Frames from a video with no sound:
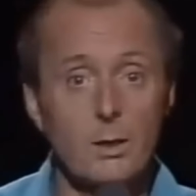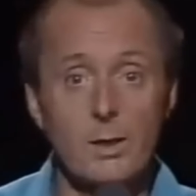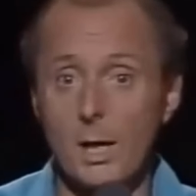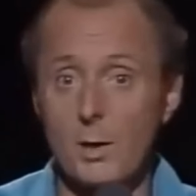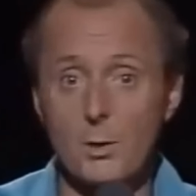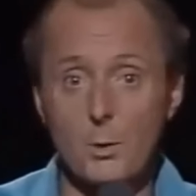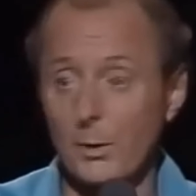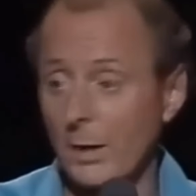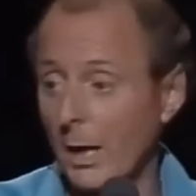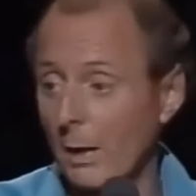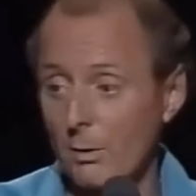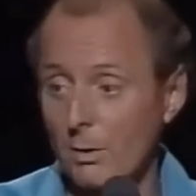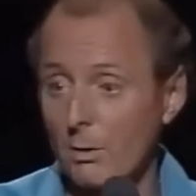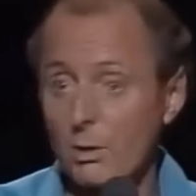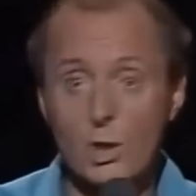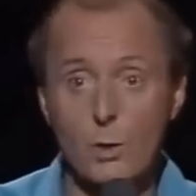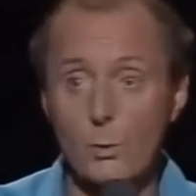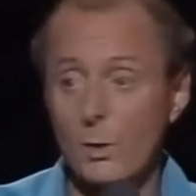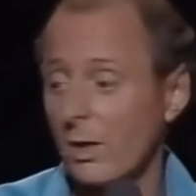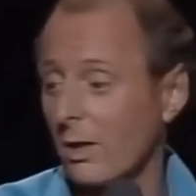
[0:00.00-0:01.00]
God knows what that
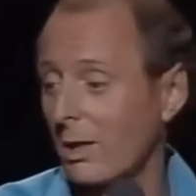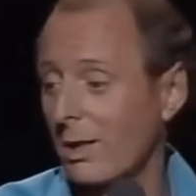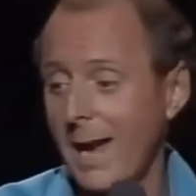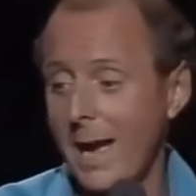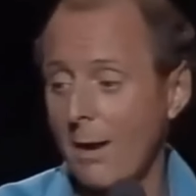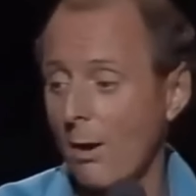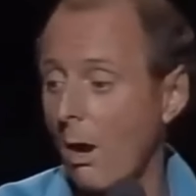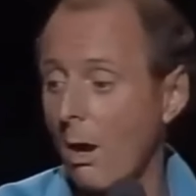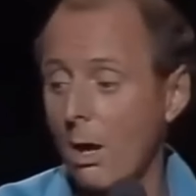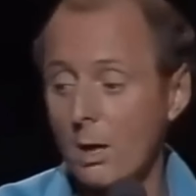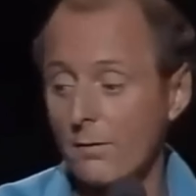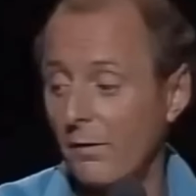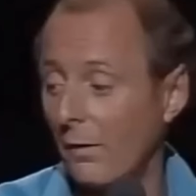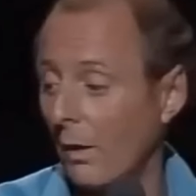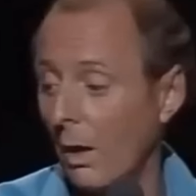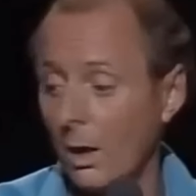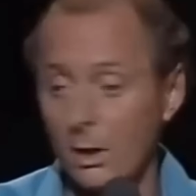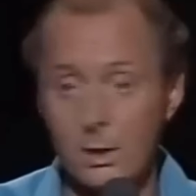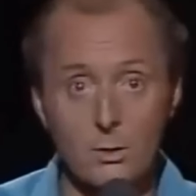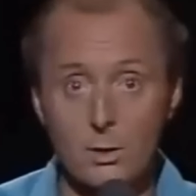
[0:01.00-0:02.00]
was, sweet and sour
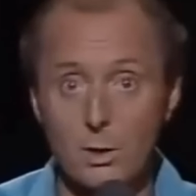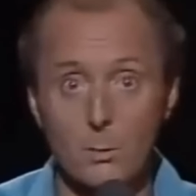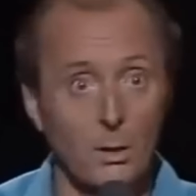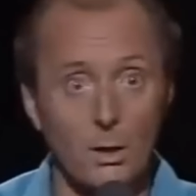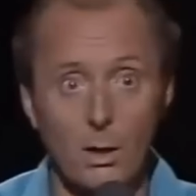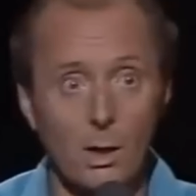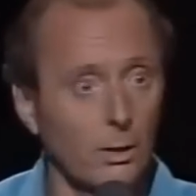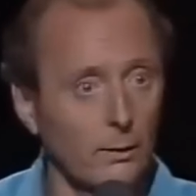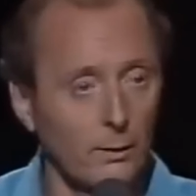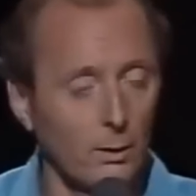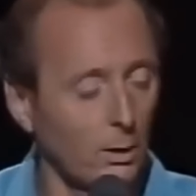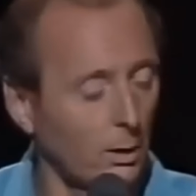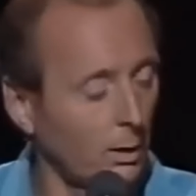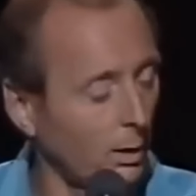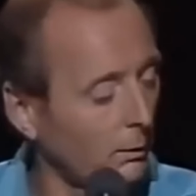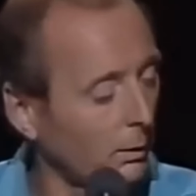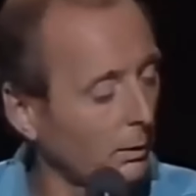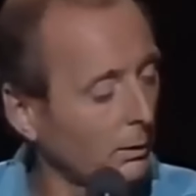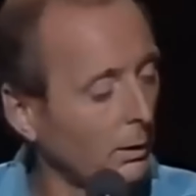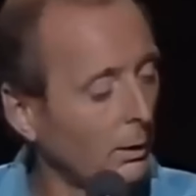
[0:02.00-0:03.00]
aardvark or something, I ain't got
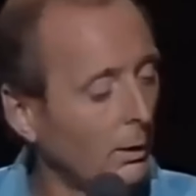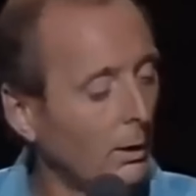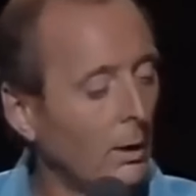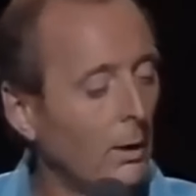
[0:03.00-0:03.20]
a clue.